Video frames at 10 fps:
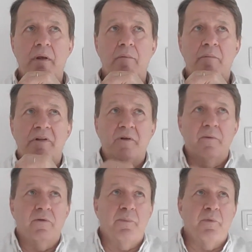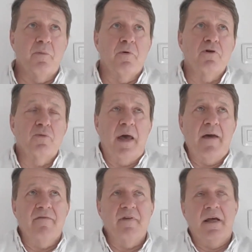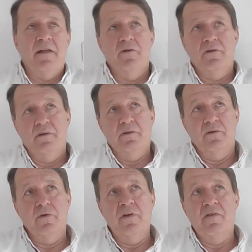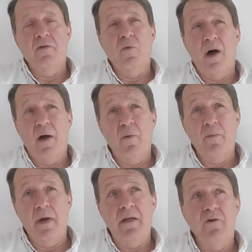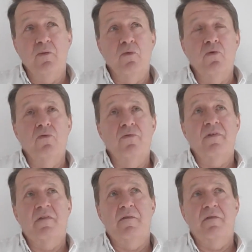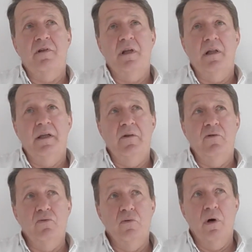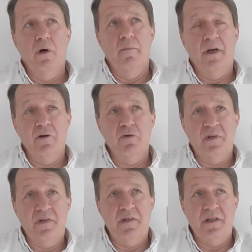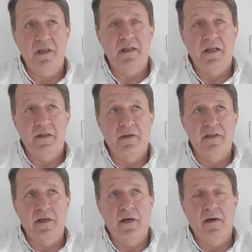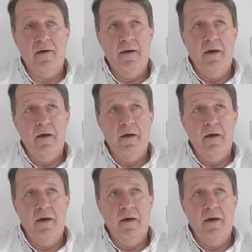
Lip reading: But the purpose we have and the reason why we made the move is definitely because we see that there is a